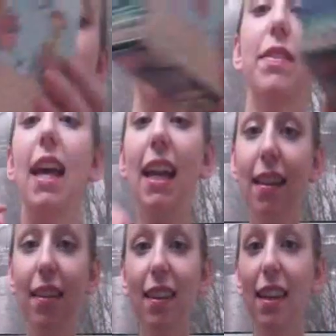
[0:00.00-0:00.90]
He loves
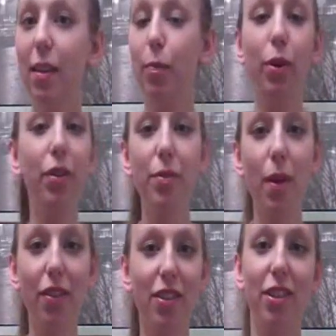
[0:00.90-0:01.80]
anything that he can put in his
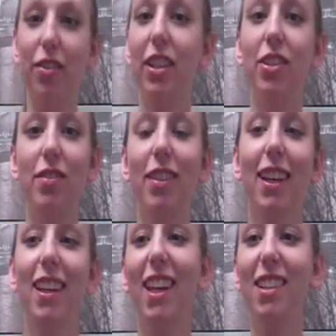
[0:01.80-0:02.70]
mouth on his own. He just
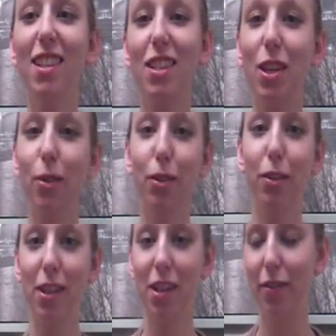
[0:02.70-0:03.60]
gets this cute little
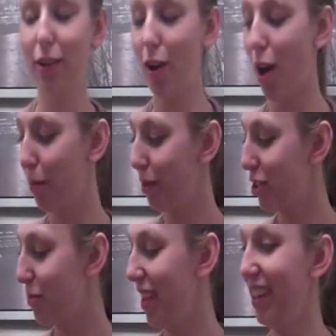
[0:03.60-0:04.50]
sense of
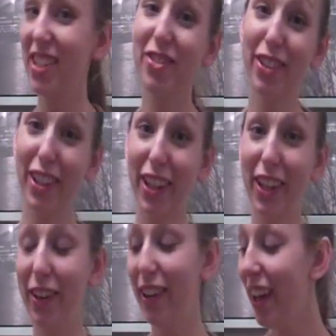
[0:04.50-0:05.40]
accomplishment. It's really
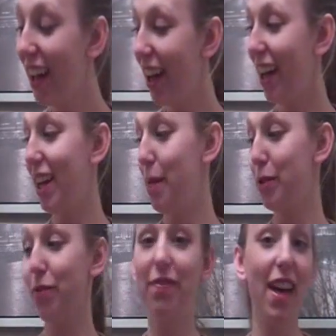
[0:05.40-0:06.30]
cute.
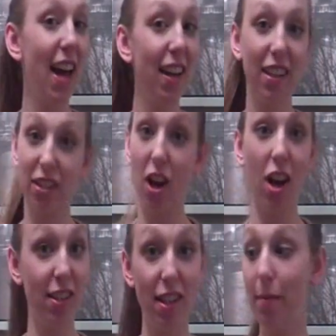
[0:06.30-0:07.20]
So that is
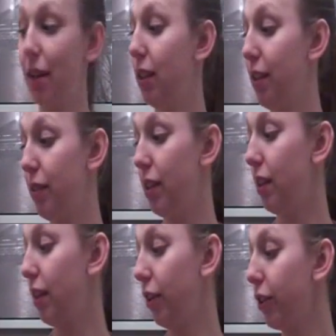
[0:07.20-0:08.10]
awesome. I love
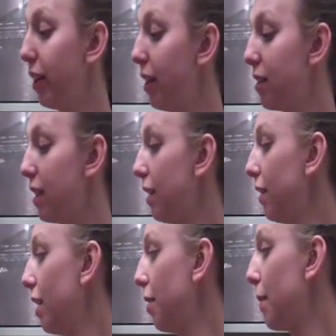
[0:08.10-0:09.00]
the ingredients in
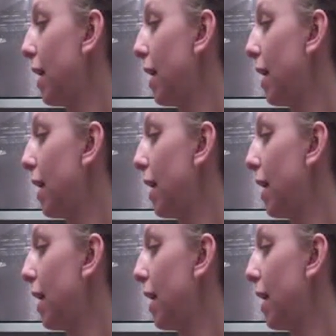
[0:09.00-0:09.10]
them.